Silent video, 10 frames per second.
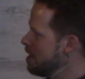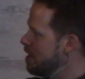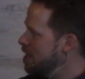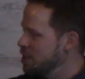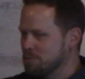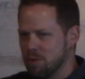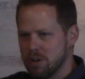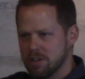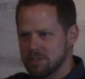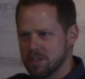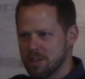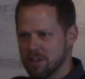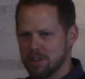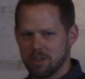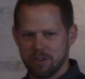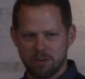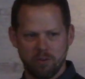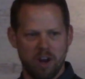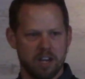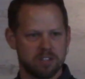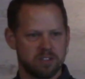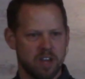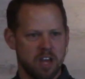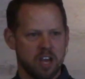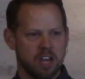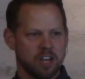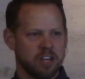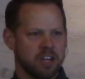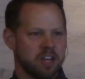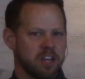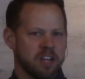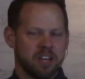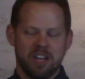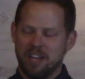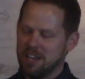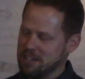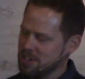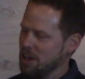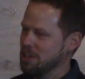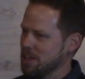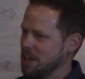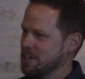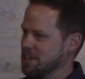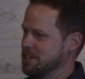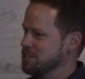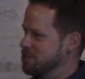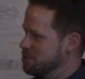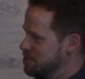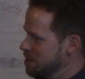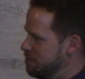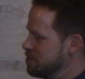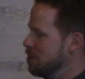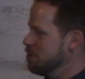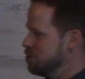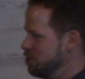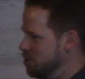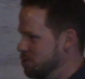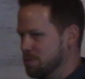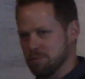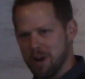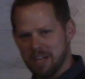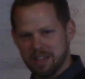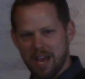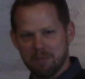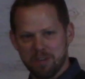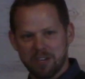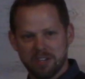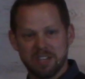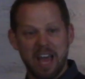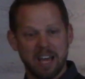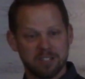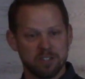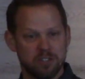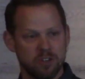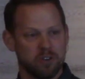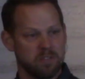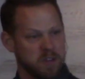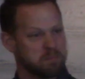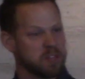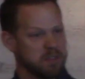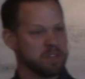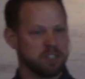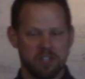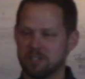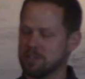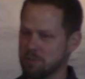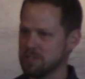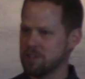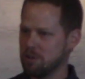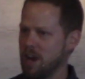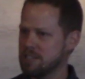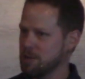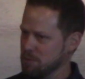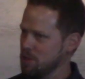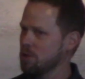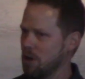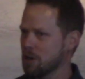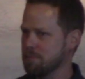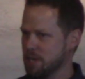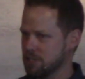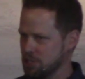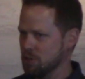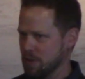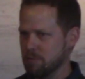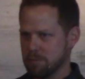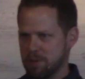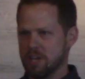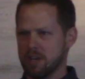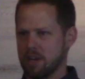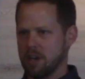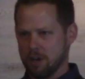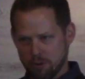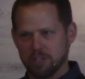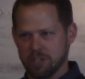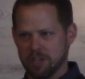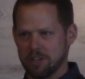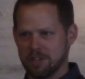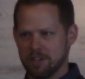He was the Christ. It is unlikely that Josephus, a Jew, would write that, because as a Jew, if he believed that Jesus was the Christ, he would no longer be a Jew. He would be a Christian.